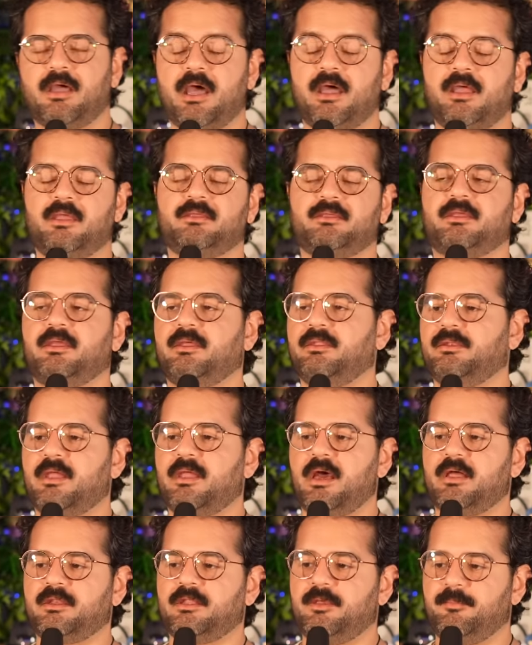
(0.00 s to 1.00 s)
I
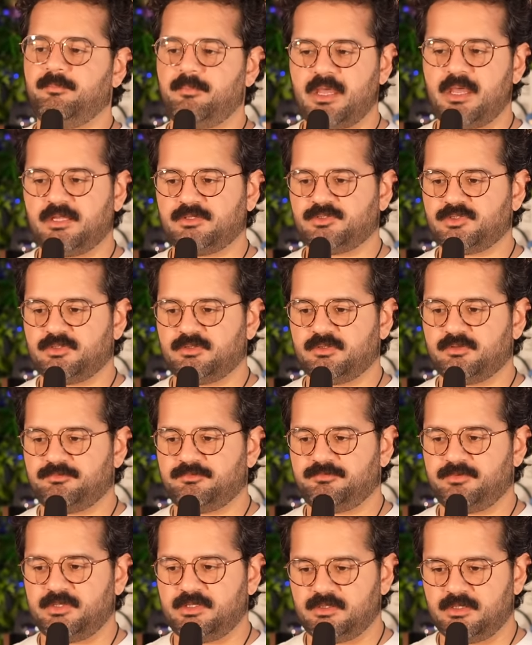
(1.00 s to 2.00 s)
cannot imagine the
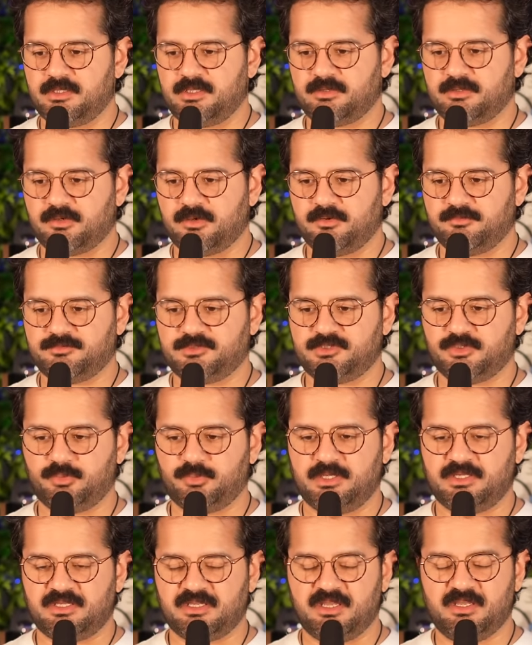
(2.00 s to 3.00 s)
feeling of
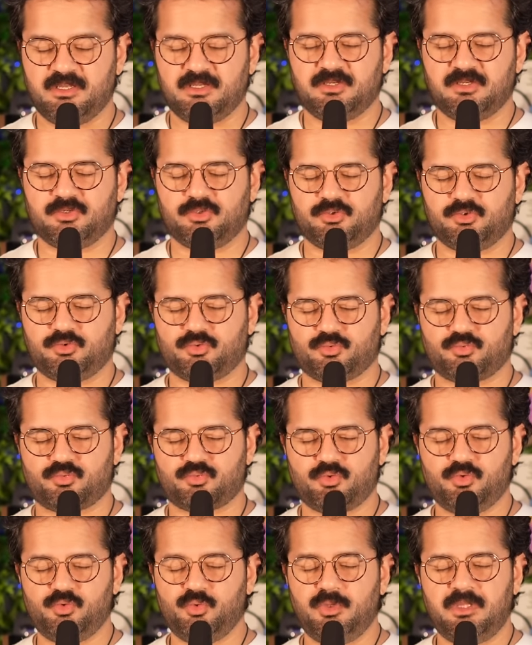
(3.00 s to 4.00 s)
doing
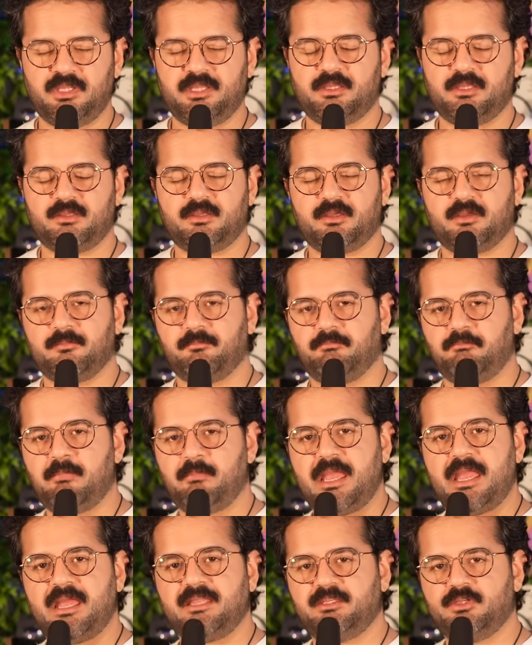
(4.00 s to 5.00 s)
grueling
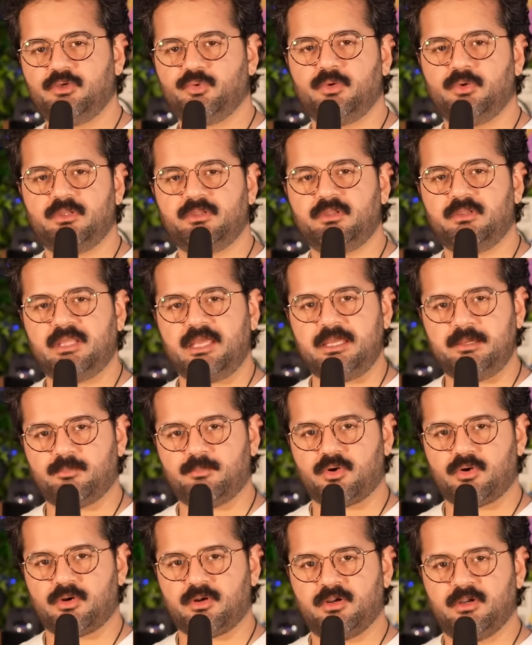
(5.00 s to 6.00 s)
manual
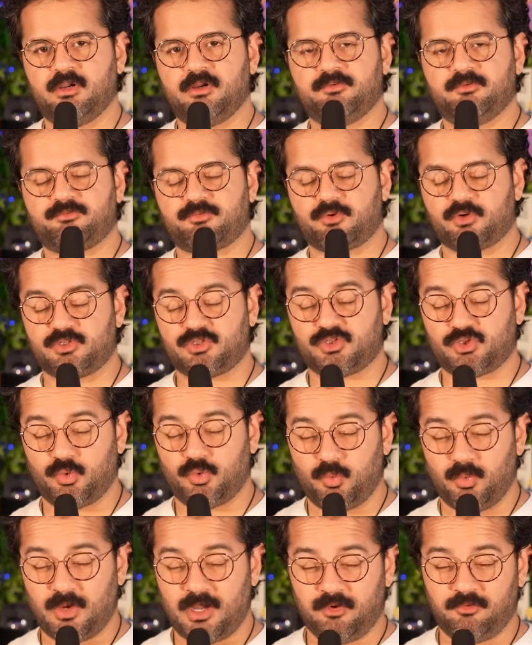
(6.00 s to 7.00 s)
labor for
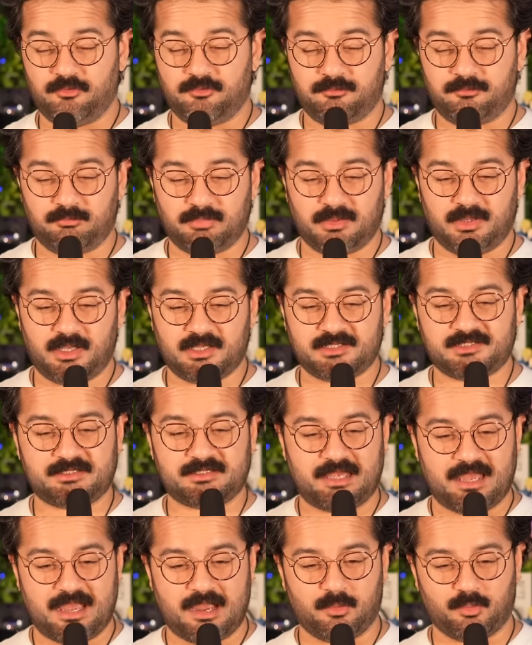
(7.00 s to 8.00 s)
12 plus
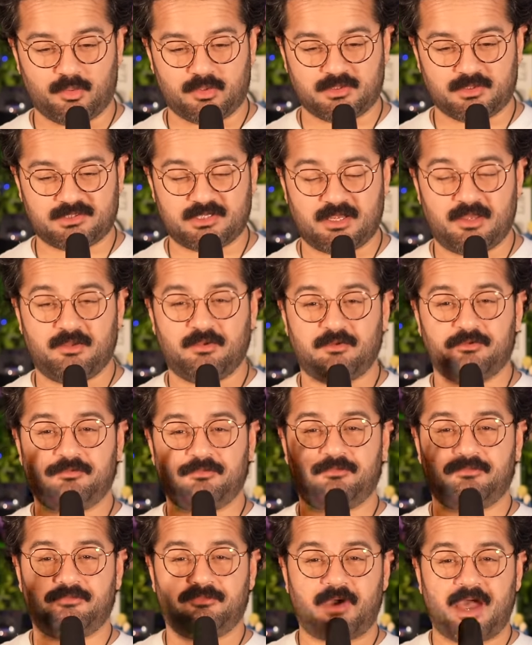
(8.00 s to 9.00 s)
hours,
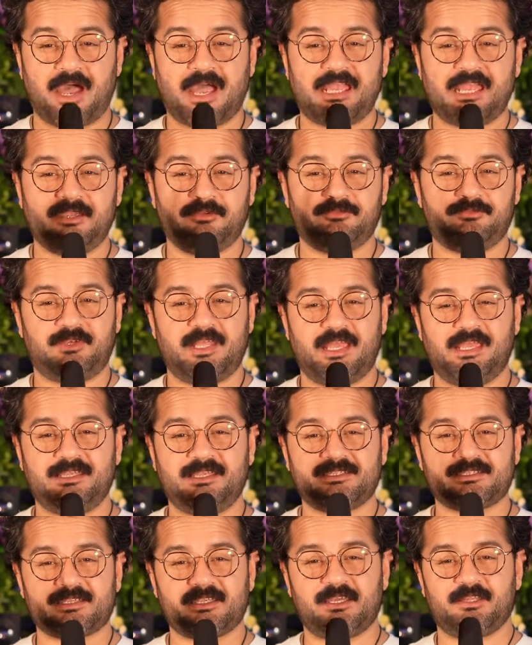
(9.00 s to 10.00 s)
5
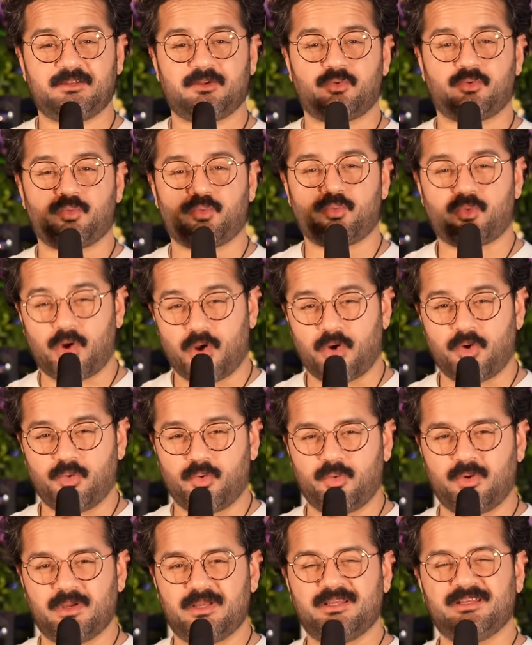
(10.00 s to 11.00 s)
days in a
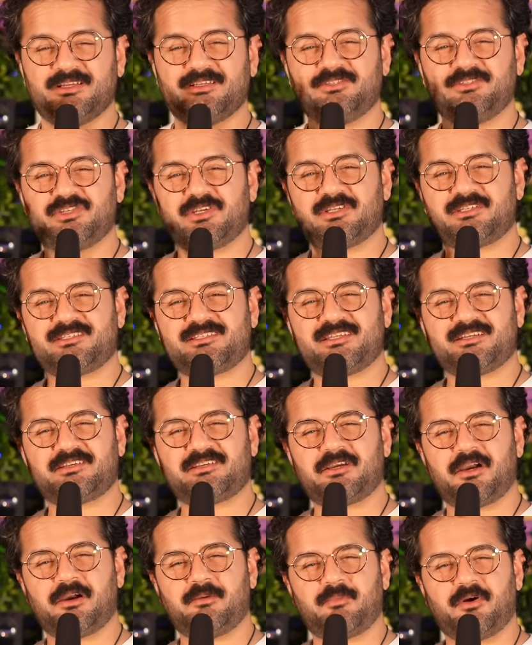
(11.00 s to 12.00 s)
row, just to
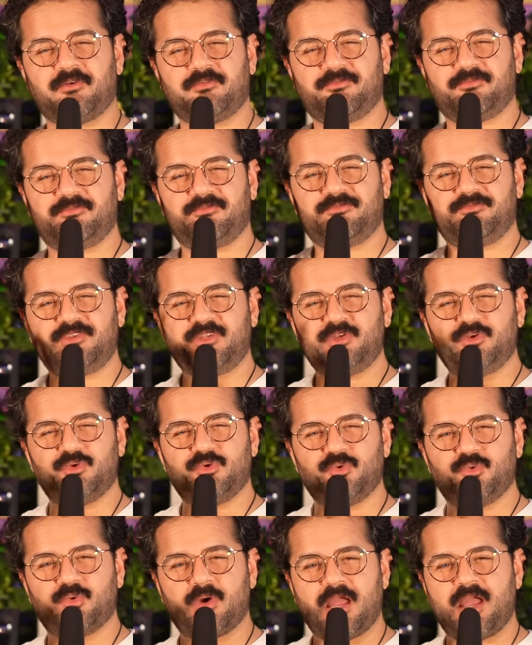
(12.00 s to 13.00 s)
come a
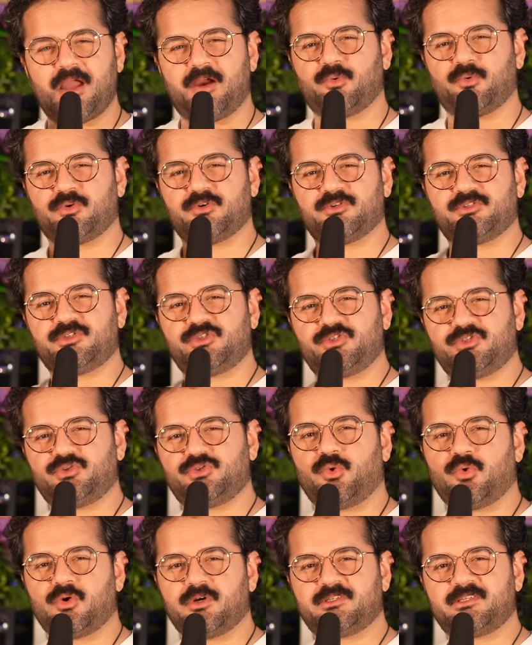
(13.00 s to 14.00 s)
few hours
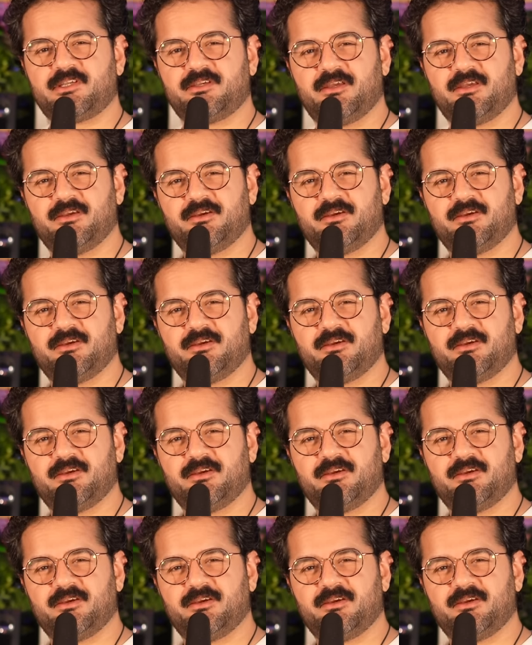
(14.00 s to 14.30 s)
short